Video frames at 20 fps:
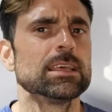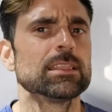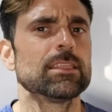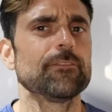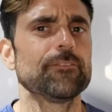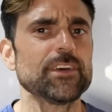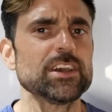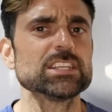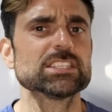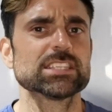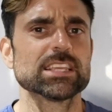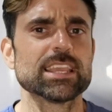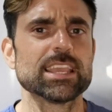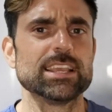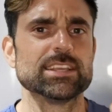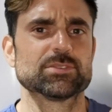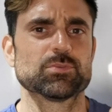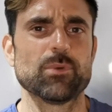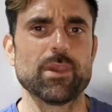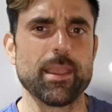the first thing
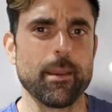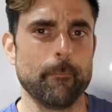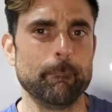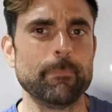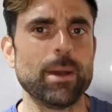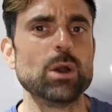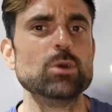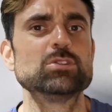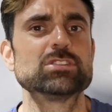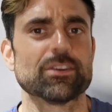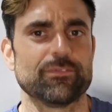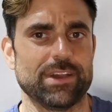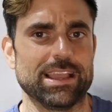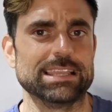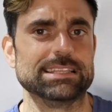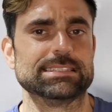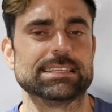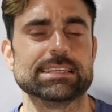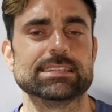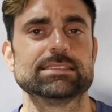is we are
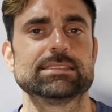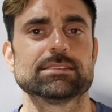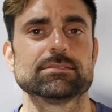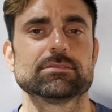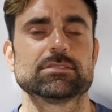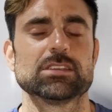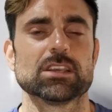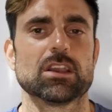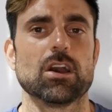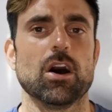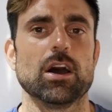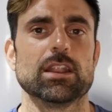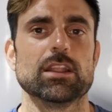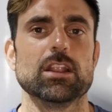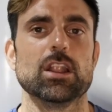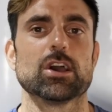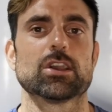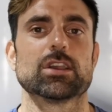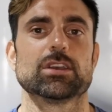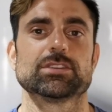motivated to kind
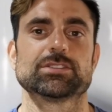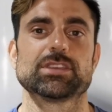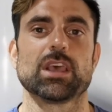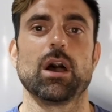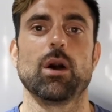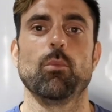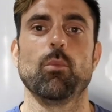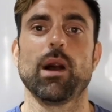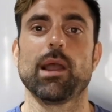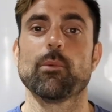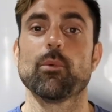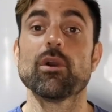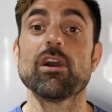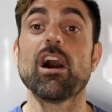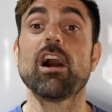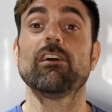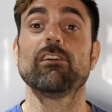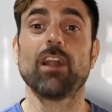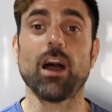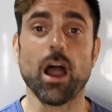of look a certain way. We
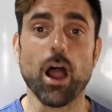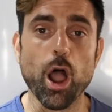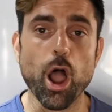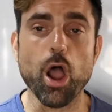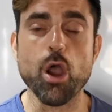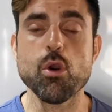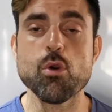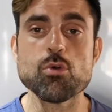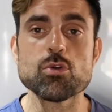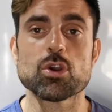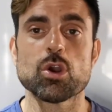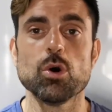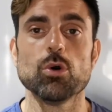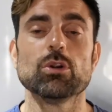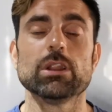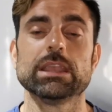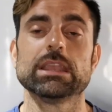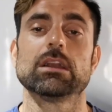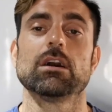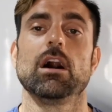are our own
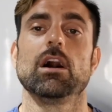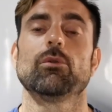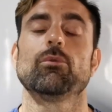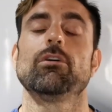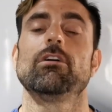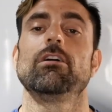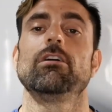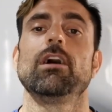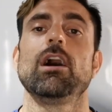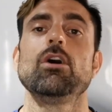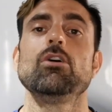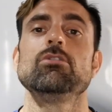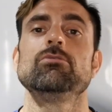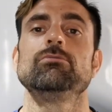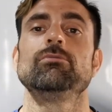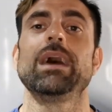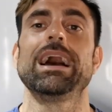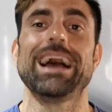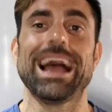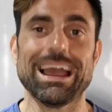calling card. We're our
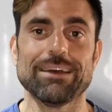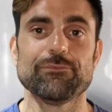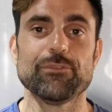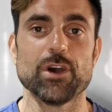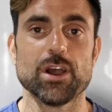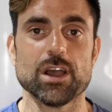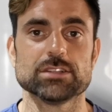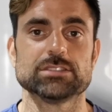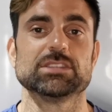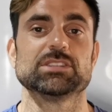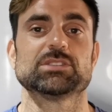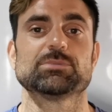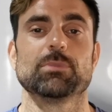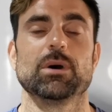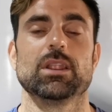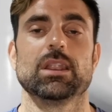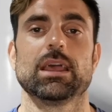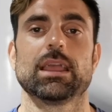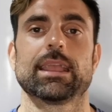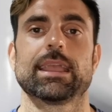own
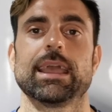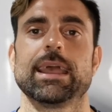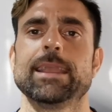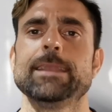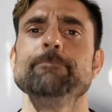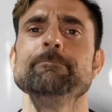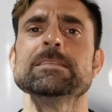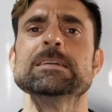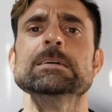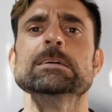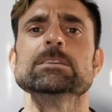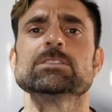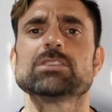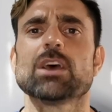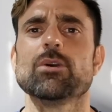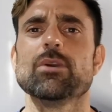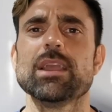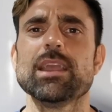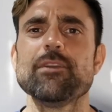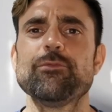advertisement, okay?
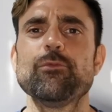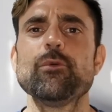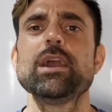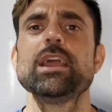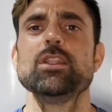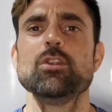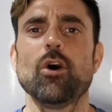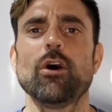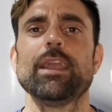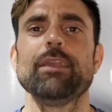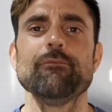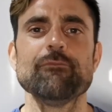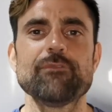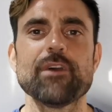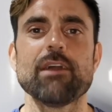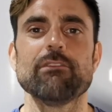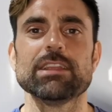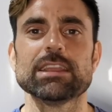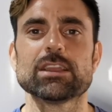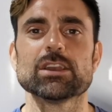So if we're not in
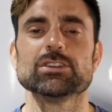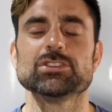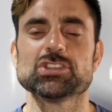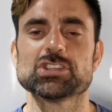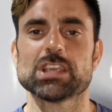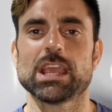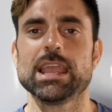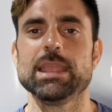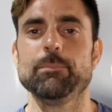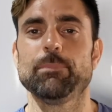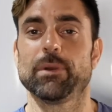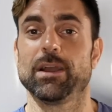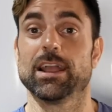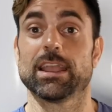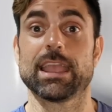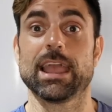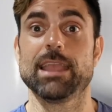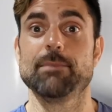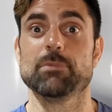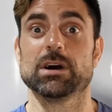very good shape,
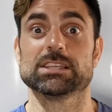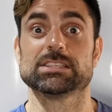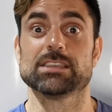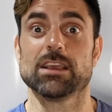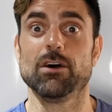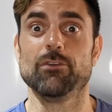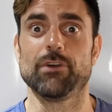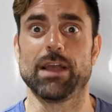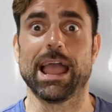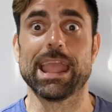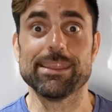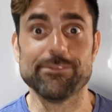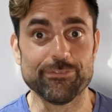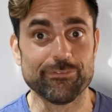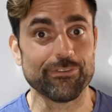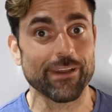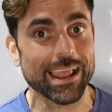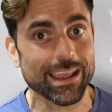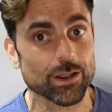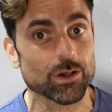okay, myself, a
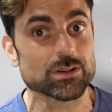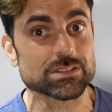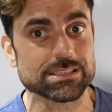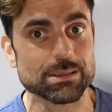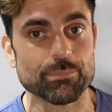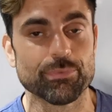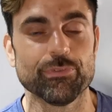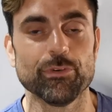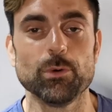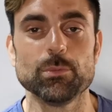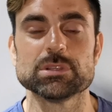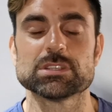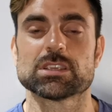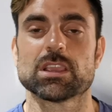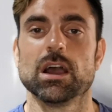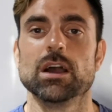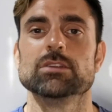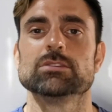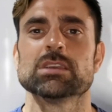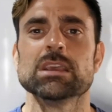fat loss and performance
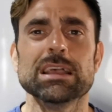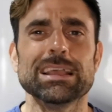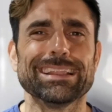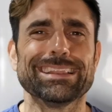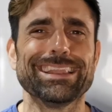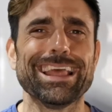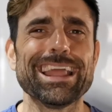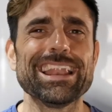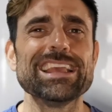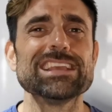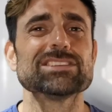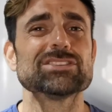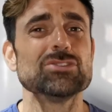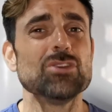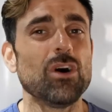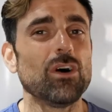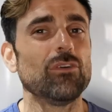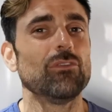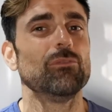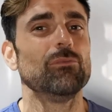coach, then it's
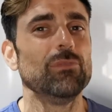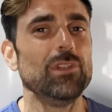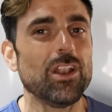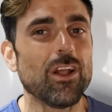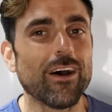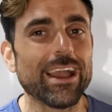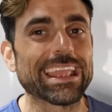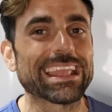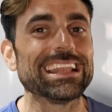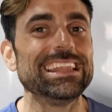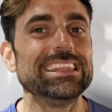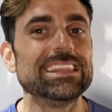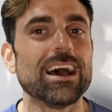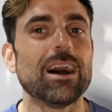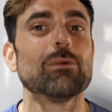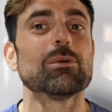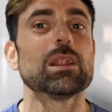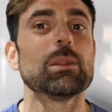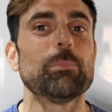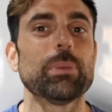not likely that
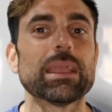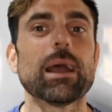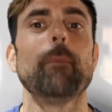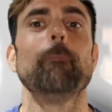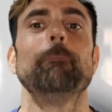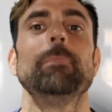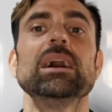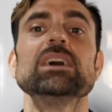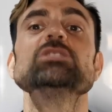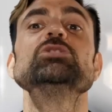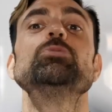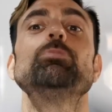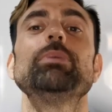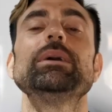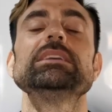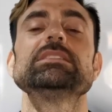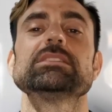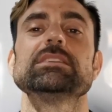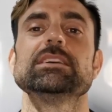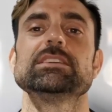I'm going to pick up much
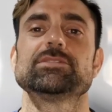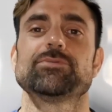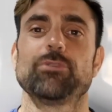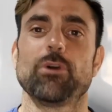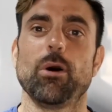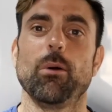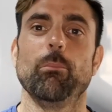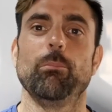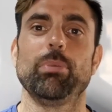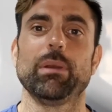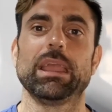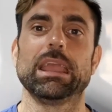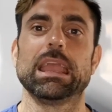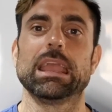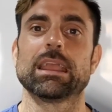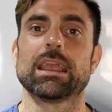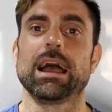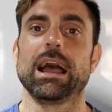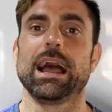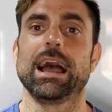business from
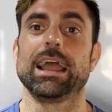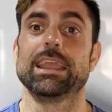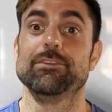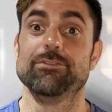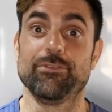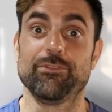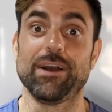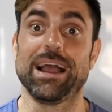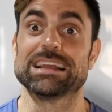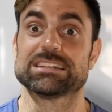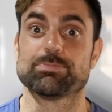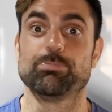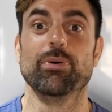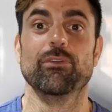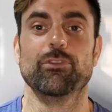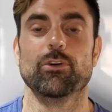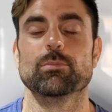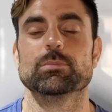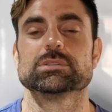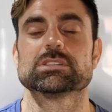being a fat
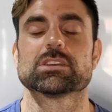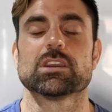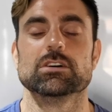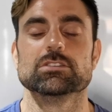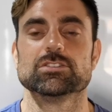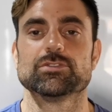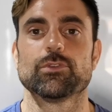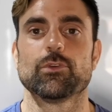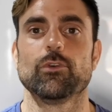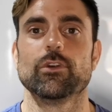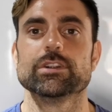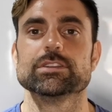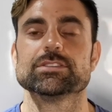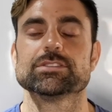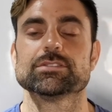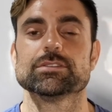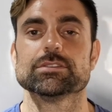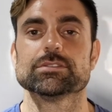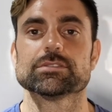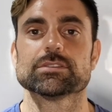performance coach, for
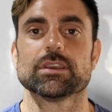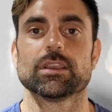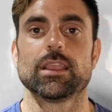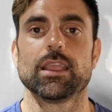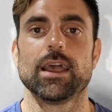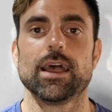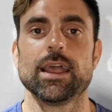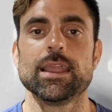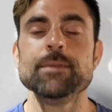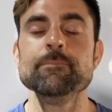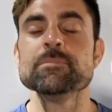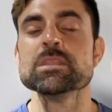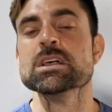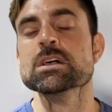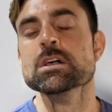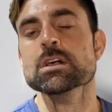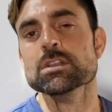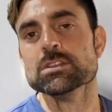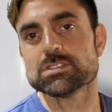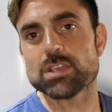instance, okay?
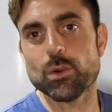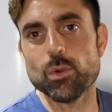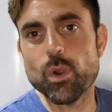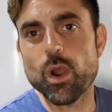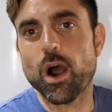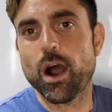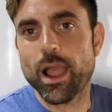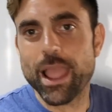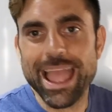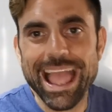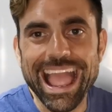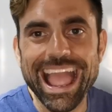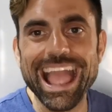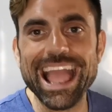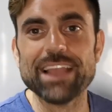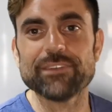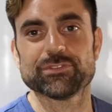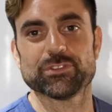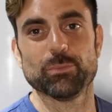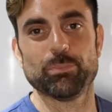So I
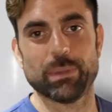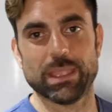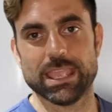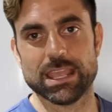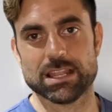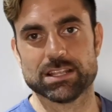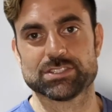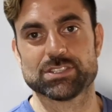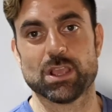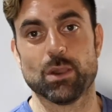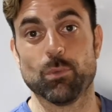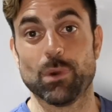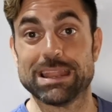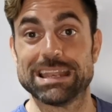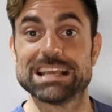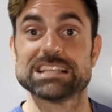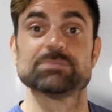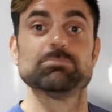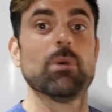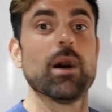have to be in a certain
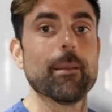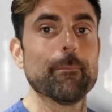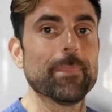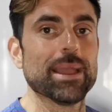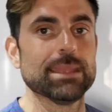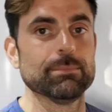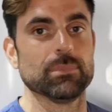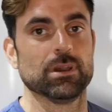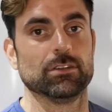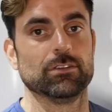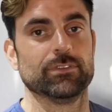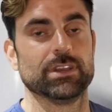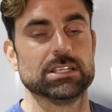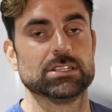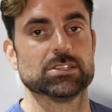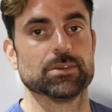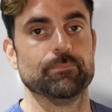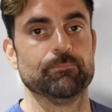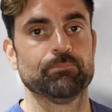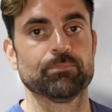way. That's my main
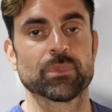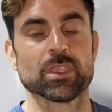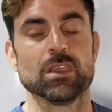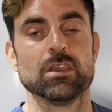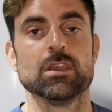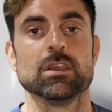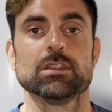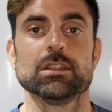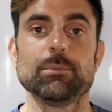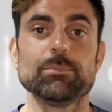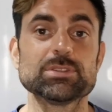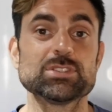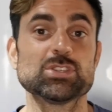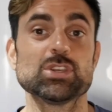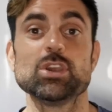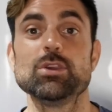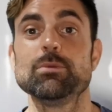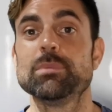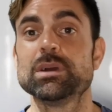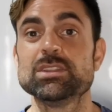motivation. Number
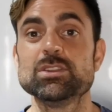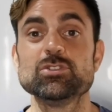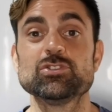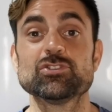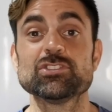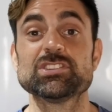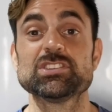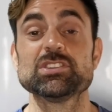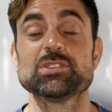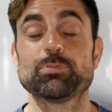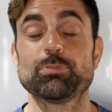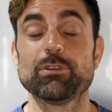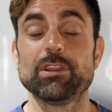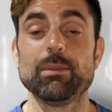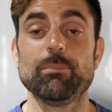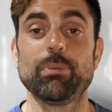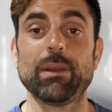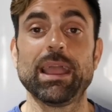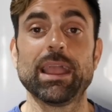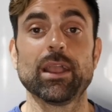two, my nutrition is
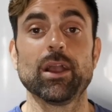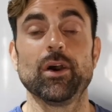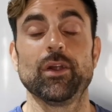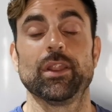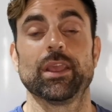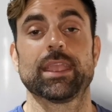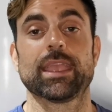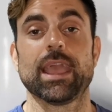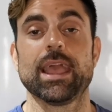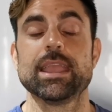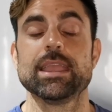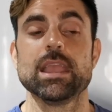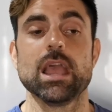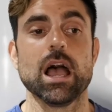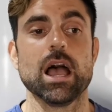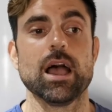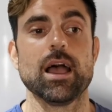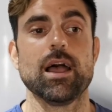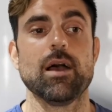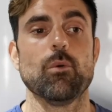pretty bang on, okay?
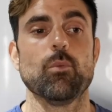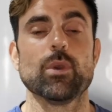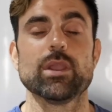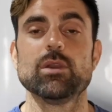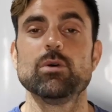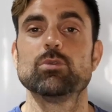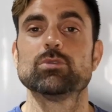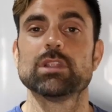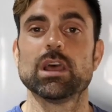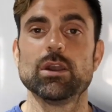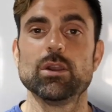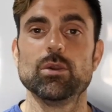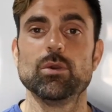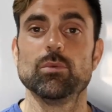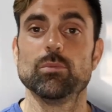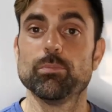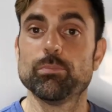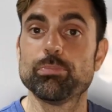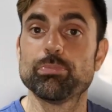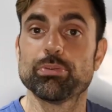Uh, we all
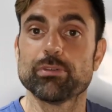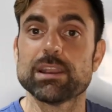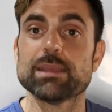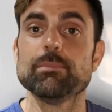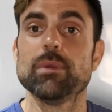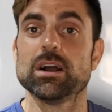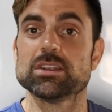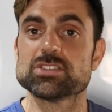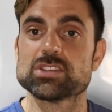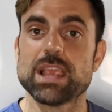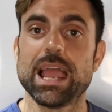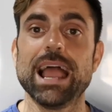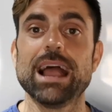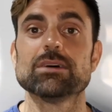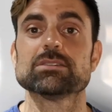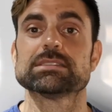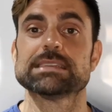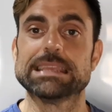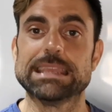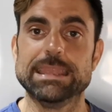know pretty much
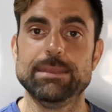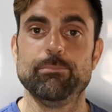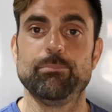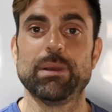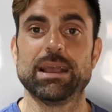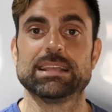how to eat